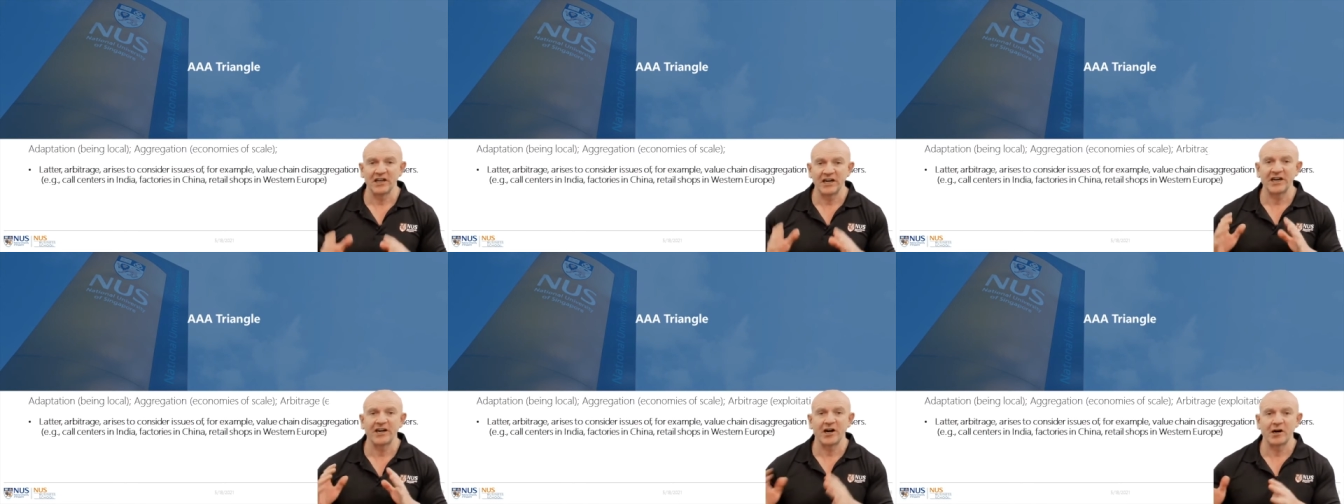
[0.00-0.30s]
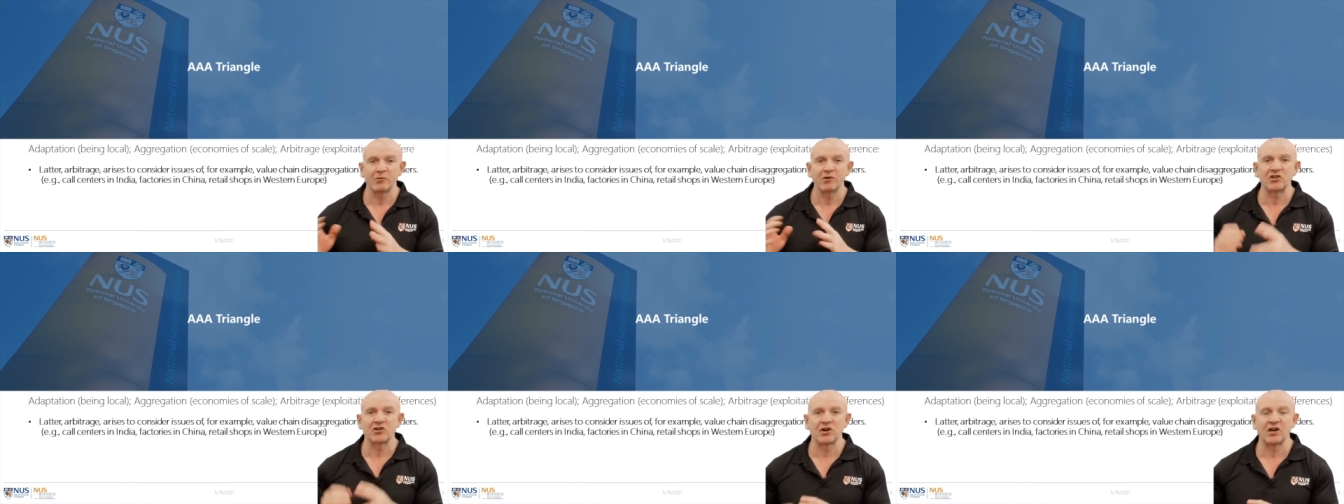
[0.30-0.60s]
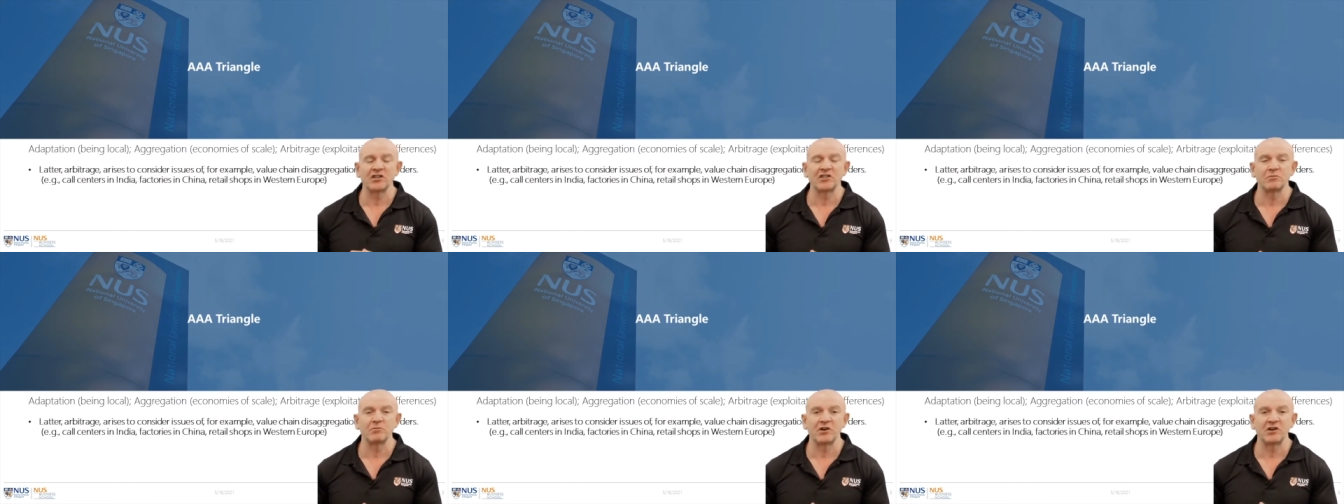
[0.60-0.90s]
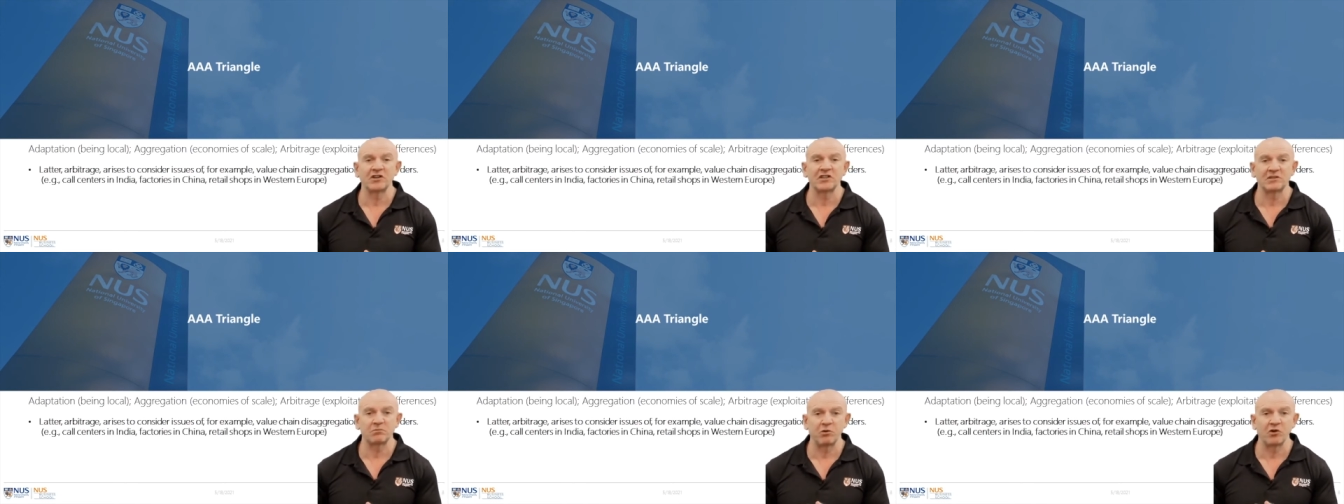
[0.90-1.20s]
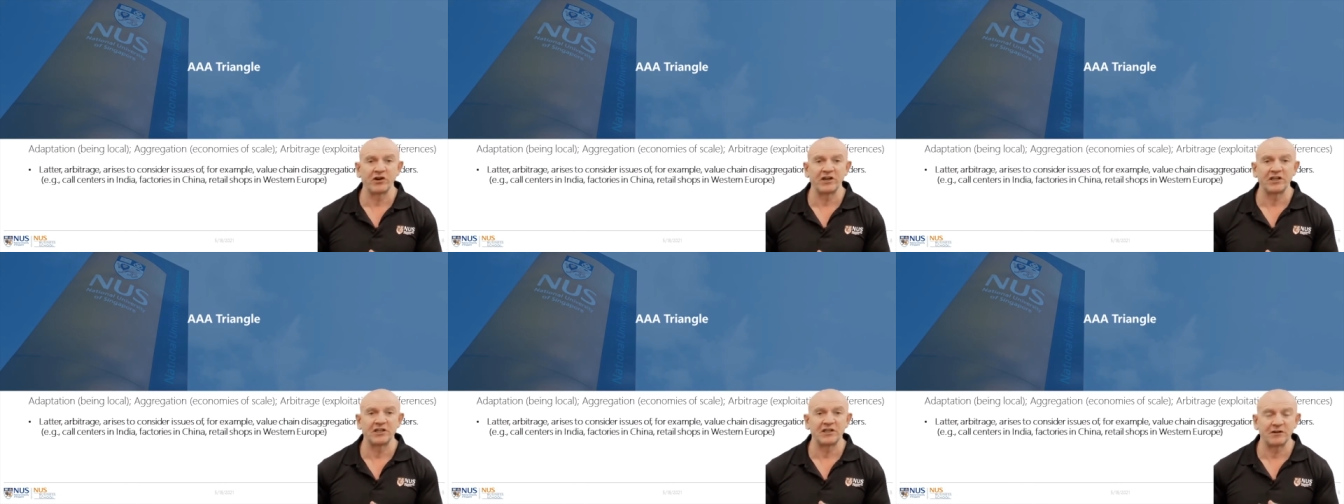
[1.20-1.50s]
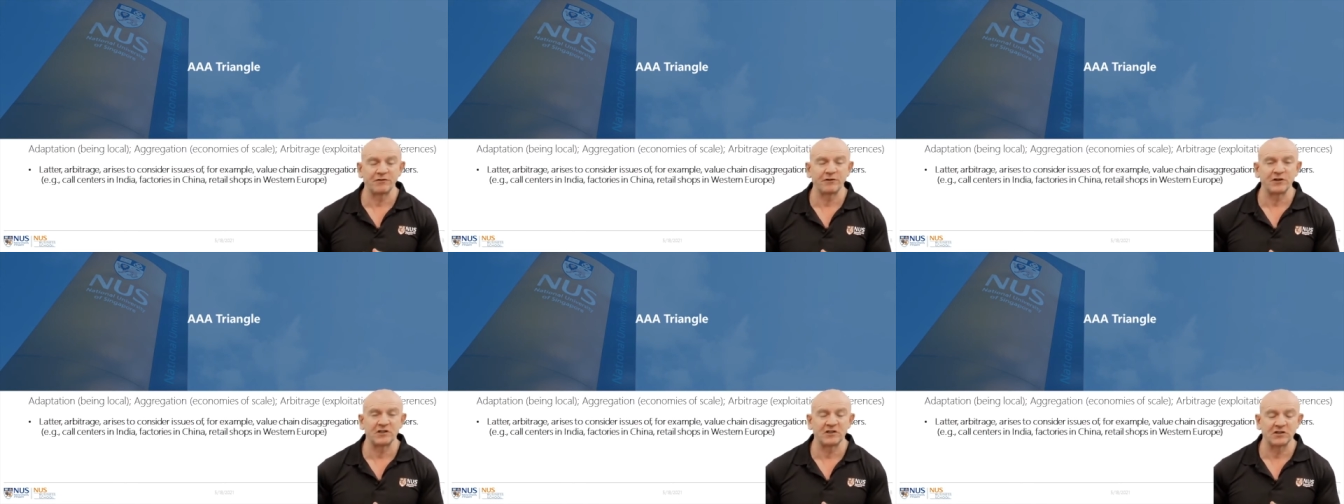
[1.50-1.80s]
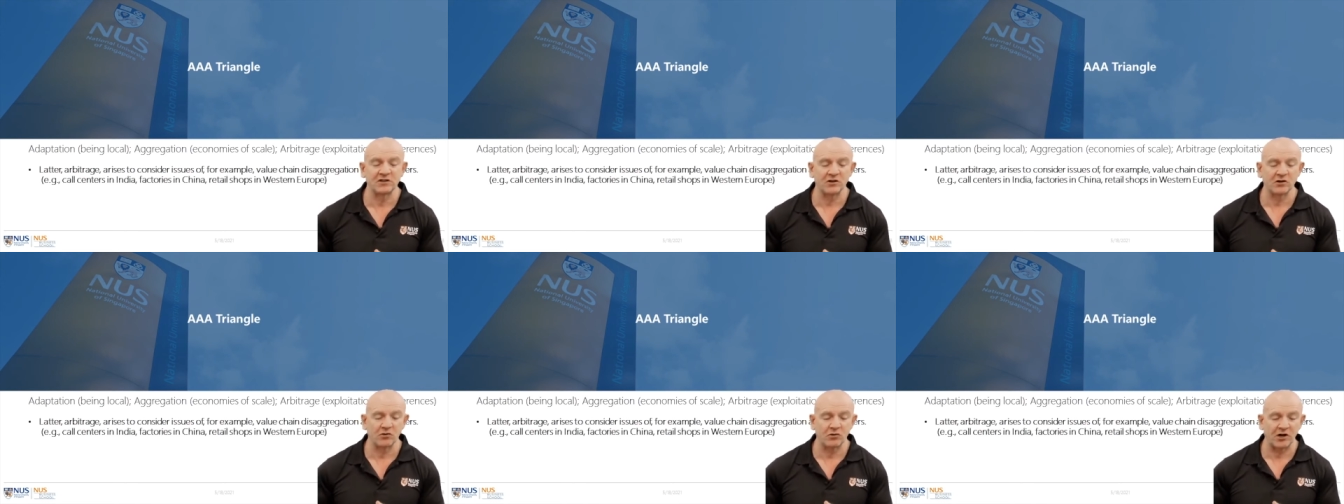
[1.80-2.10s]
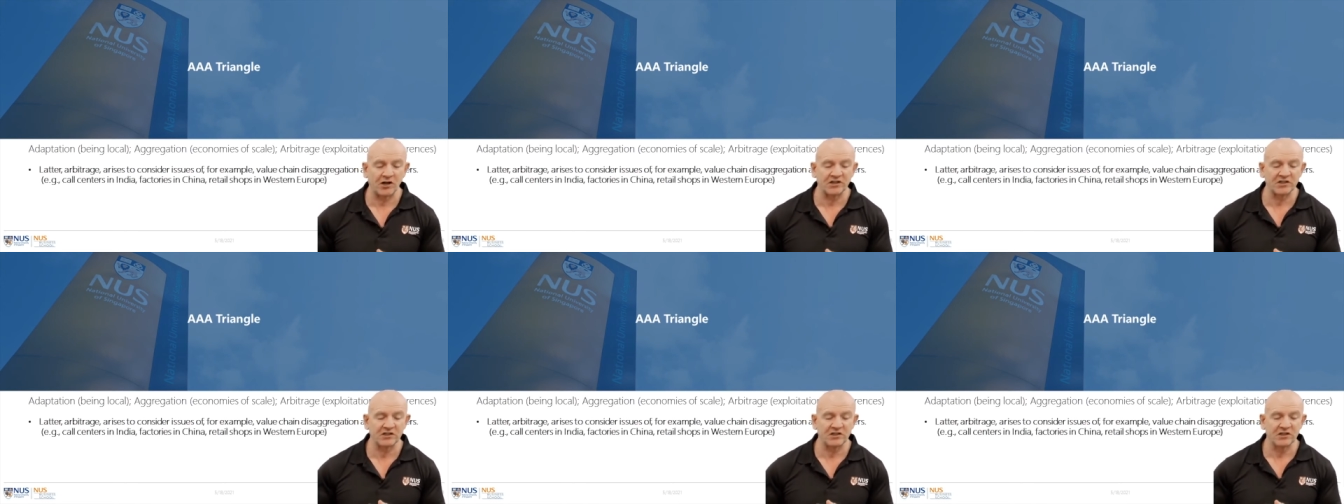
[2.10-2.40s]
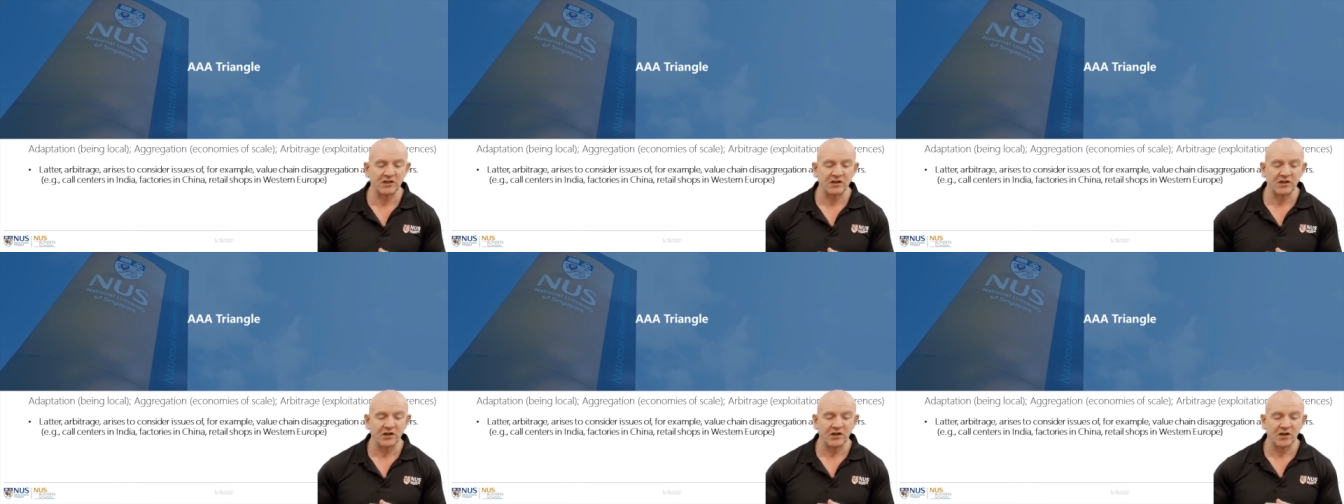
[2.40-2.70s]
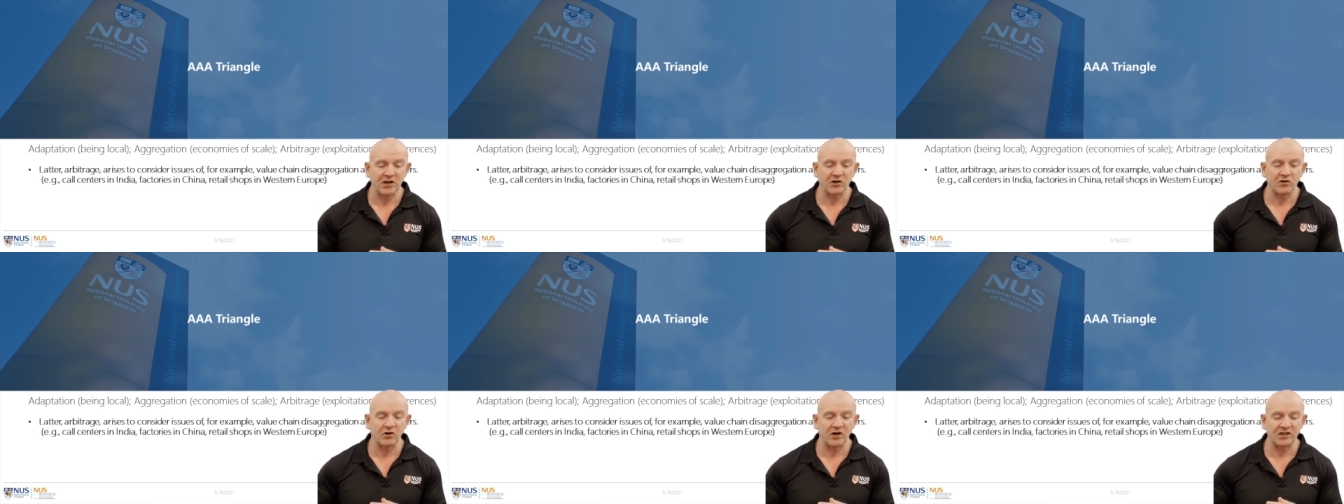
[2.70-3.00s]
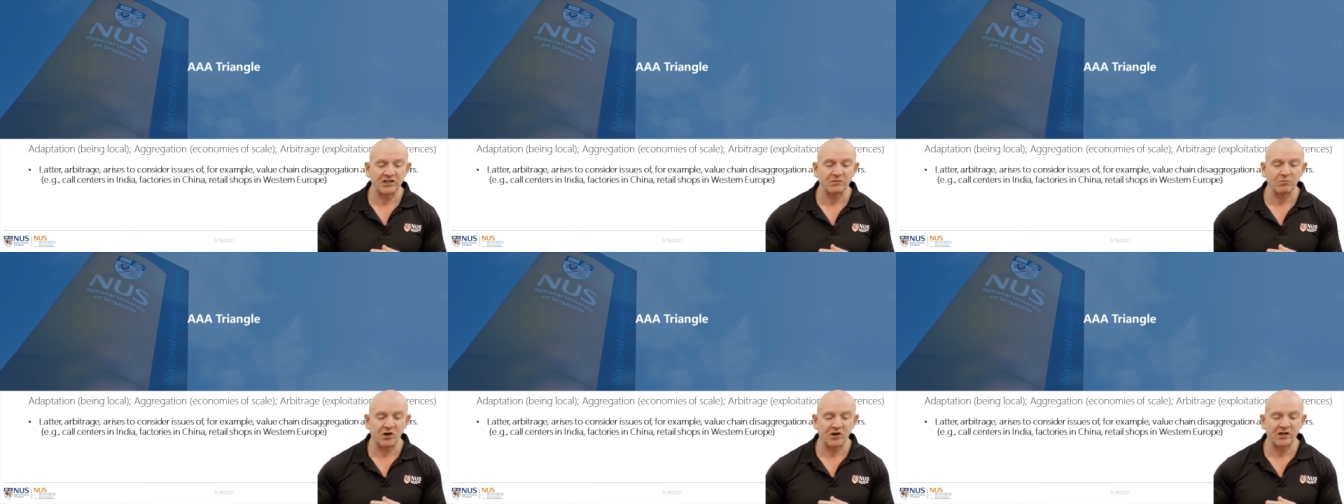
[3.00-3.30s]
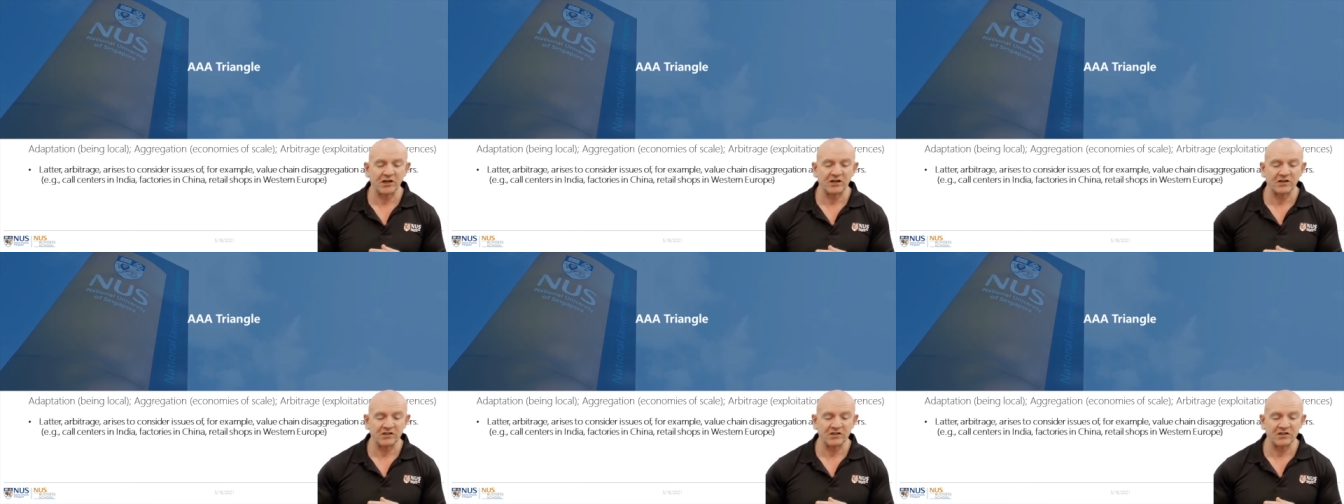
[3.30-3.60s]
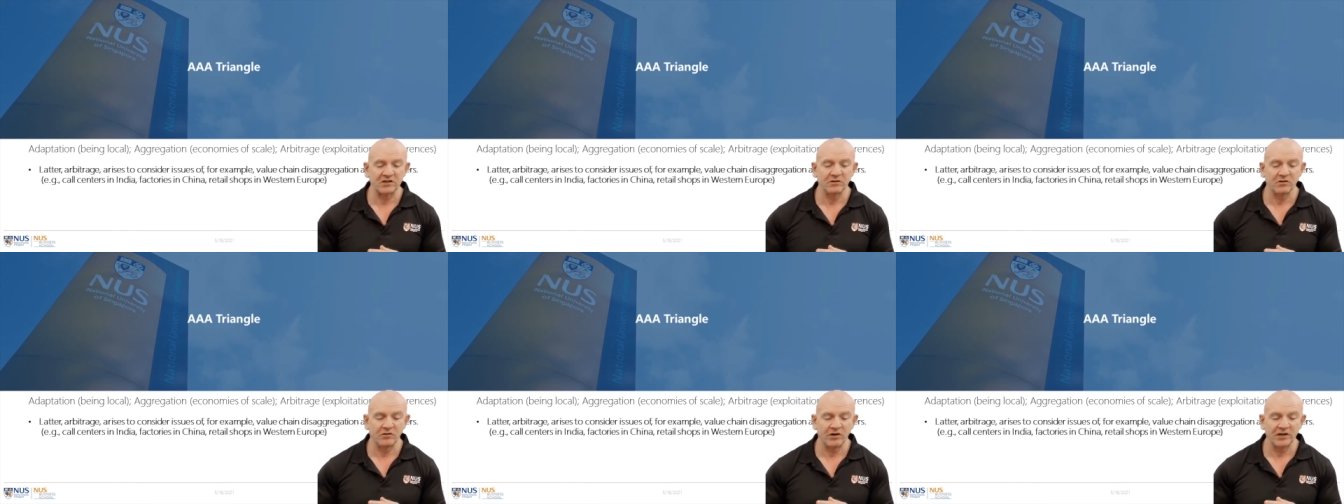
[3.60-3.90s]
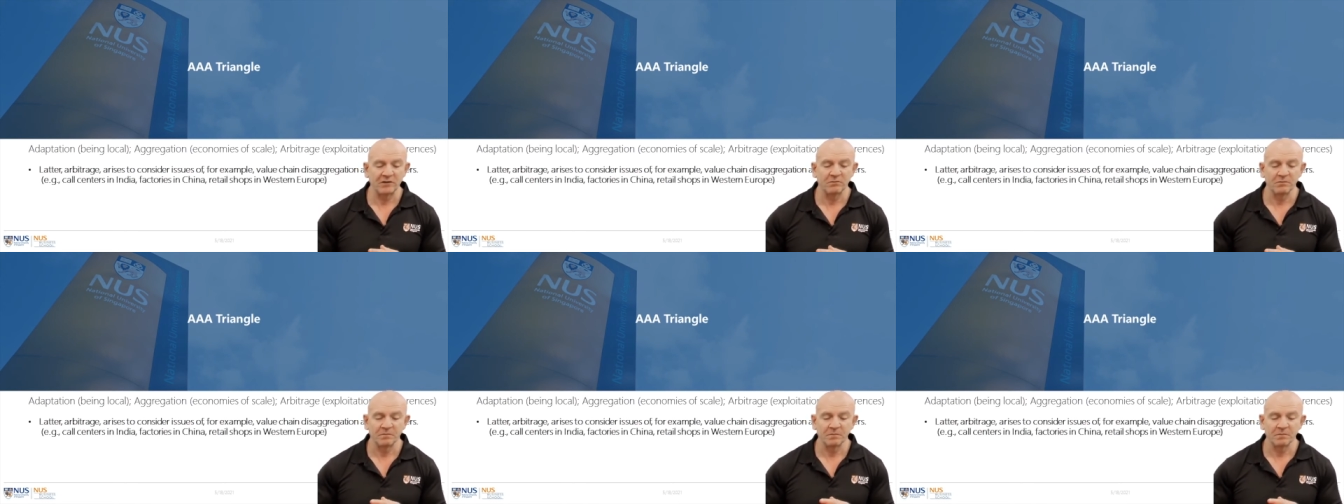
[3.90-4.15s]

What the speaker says: and arbitrage about exploiting differences across markets, right?